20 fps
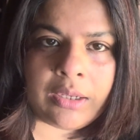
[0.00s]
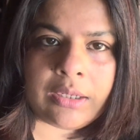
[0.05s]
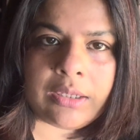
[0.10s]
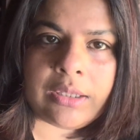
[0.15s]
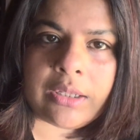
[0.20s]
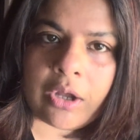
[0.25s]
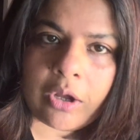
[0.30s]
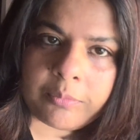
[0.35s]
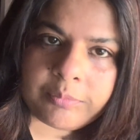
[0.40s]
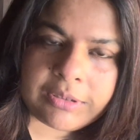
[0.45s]

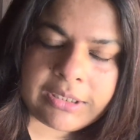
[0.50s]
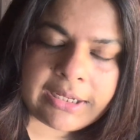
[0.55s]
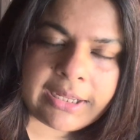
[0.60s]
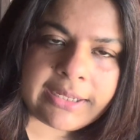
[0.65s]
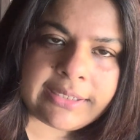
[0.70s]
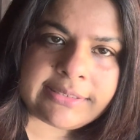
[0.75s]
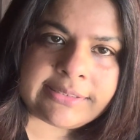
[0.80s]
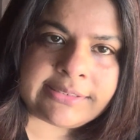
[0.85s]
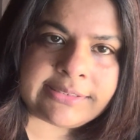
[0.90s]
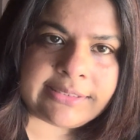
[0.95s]

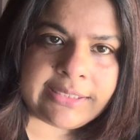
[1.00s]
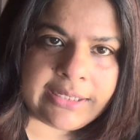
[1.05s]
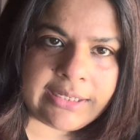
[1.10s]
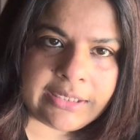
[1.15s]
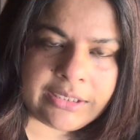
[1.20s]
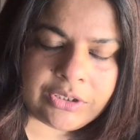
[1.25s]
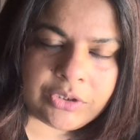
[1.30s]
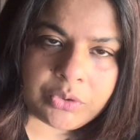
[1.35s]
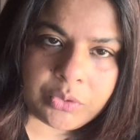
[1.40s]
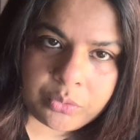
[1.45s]
Normalize
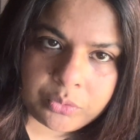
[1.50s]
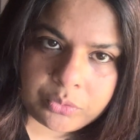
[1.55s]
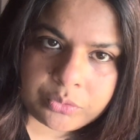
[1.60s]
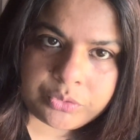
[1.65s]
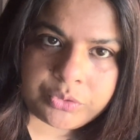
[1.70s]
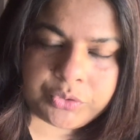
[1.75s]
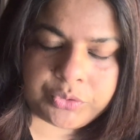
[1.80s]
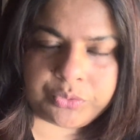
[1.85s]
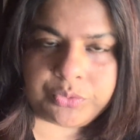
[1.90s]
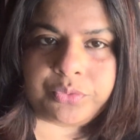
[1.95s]
saying no
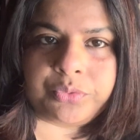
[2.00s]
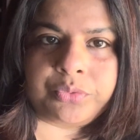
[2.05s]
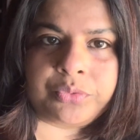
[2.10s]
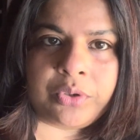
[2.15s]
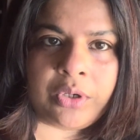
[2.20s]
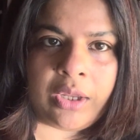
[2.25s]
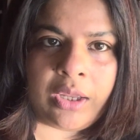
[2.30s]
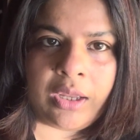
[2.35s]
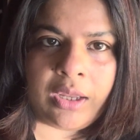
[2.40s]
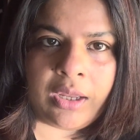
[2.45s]
to
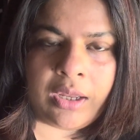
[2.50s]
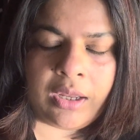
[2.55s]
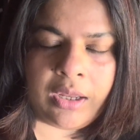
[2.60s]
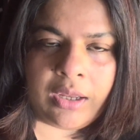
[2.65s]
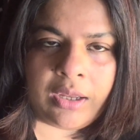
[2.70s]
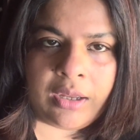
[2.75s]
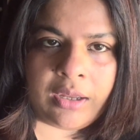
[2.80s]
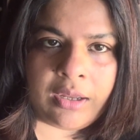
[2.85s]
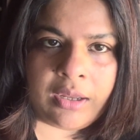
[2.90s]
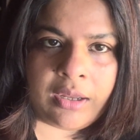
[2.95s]

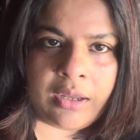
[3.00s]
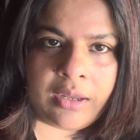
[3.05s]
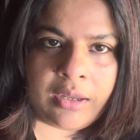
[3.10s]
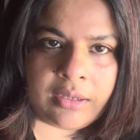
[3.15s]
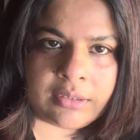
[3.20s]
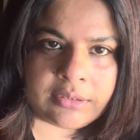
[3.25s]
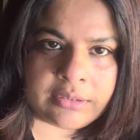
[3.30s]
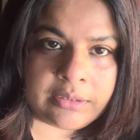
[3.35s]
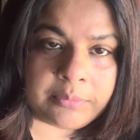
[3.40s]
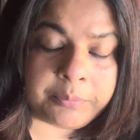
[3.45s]

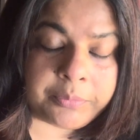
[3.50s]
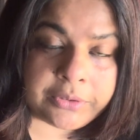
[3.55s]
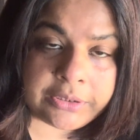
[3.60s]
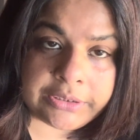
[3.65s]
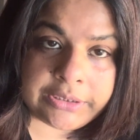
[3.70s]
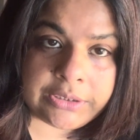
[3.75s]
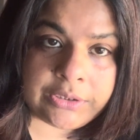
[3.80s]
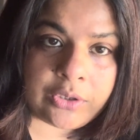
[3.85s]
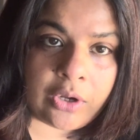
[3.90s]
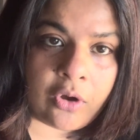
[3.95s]
the
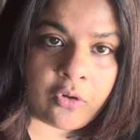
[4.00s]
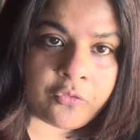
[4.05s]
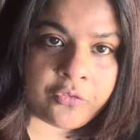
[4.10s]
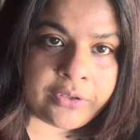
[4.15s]
burden of